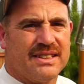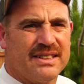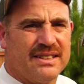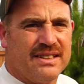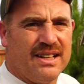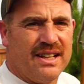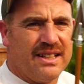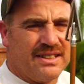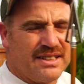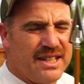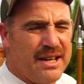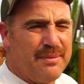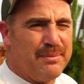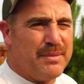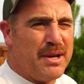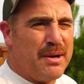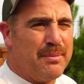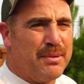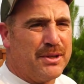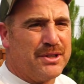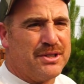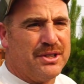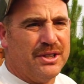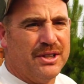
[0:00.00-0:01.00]
Attempt
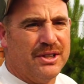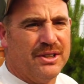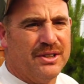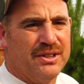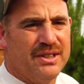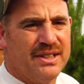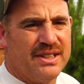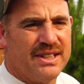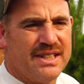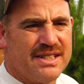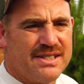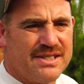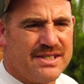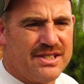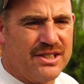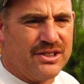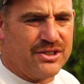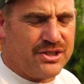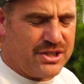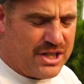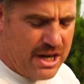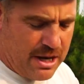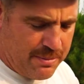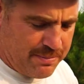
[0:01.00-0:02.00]
number 2, it's still
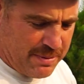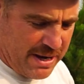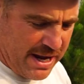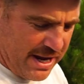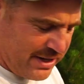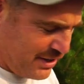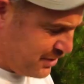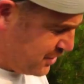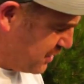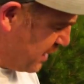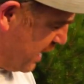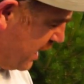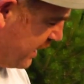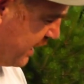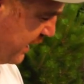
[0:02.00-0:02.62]
sharp, I had to check